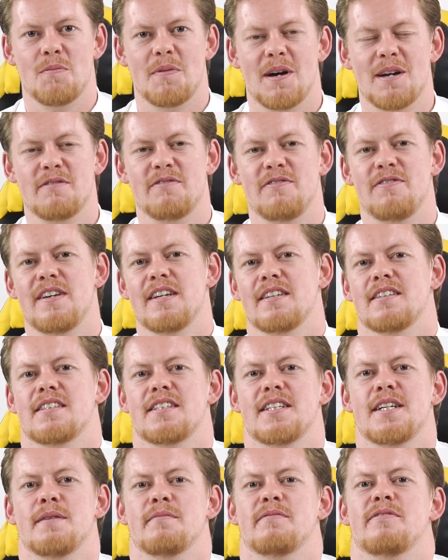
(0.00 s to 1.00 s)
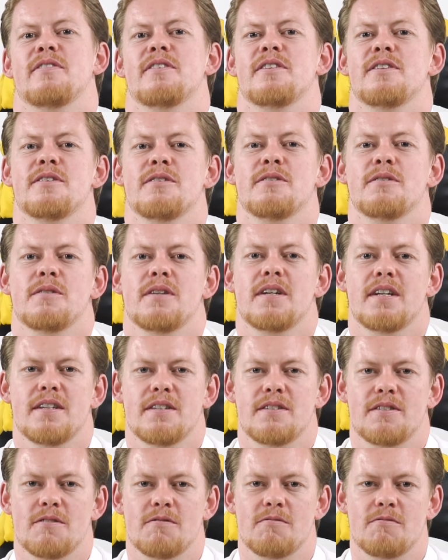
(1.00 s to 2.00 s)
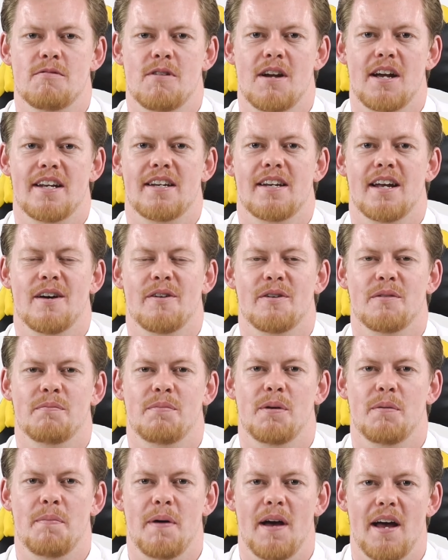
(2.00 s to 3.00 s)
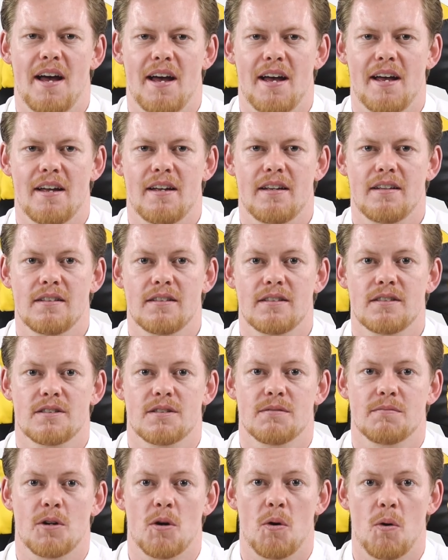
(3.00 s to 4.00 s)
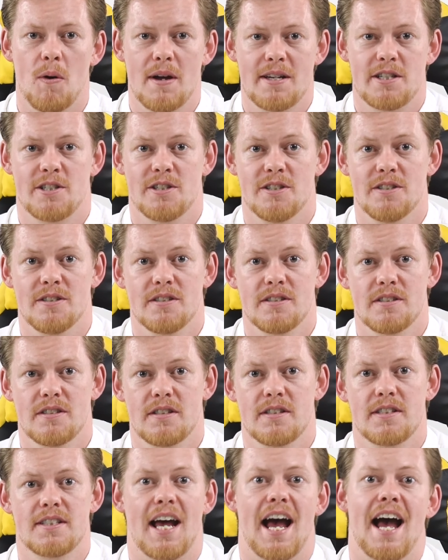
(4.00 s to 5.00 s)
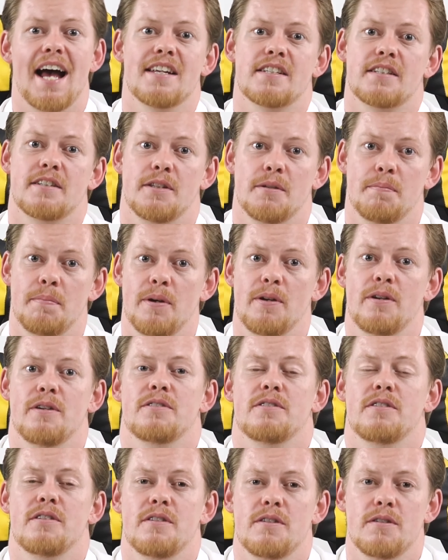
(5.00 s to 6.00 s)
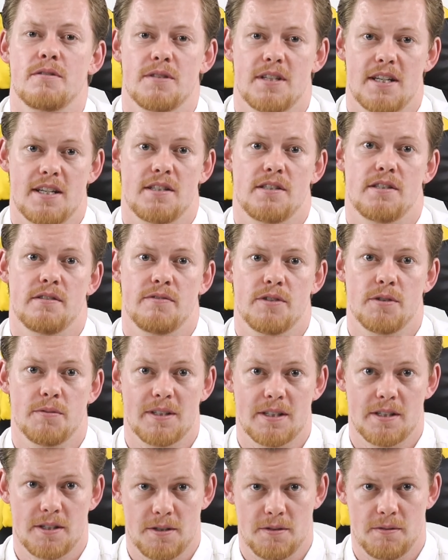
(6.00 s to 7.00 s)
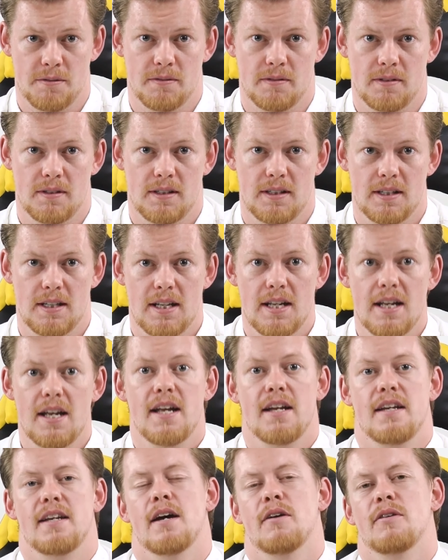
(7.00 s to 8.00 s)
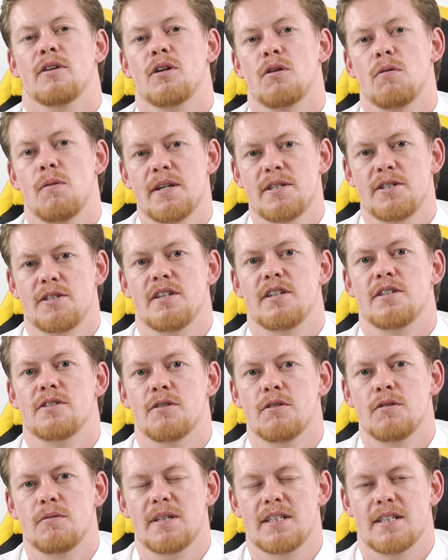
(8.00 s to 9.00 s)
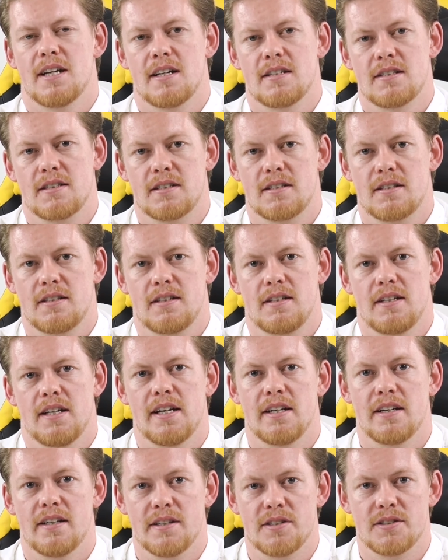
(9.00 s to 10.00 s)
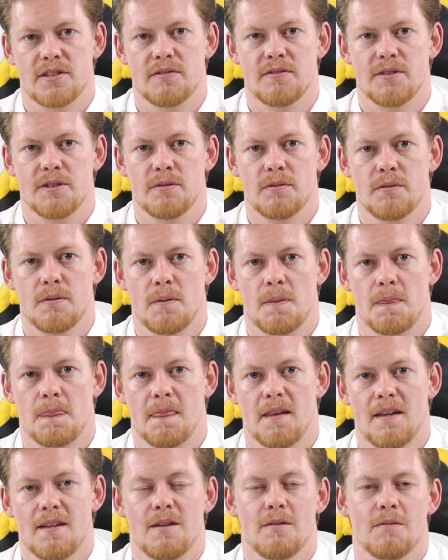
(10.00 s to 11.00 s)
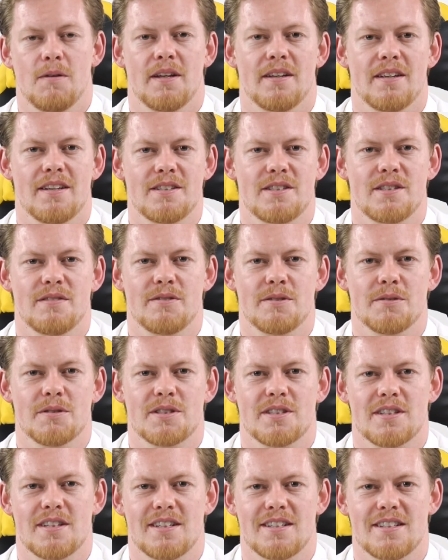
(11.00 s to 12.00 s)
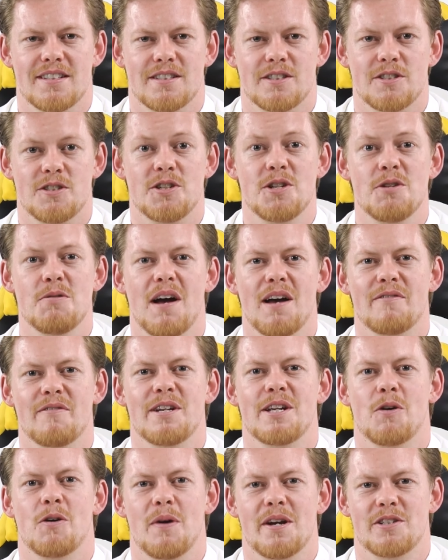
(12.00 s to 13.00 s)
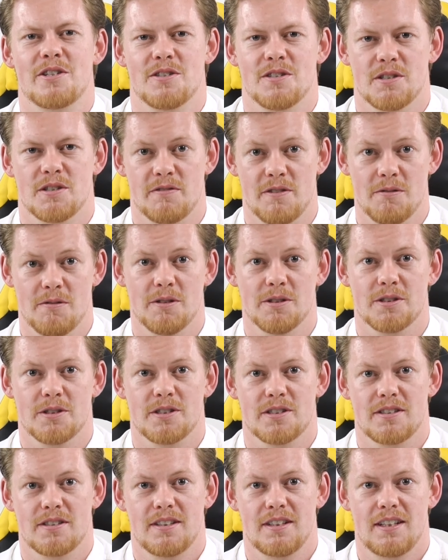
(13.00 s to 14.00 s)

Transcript: my 5th tip for you is to write down and prepare some questions to ask the person who's interviewing you. Now, the question is always asked in an interview where the interviewer says, "Do you have any questions for us?"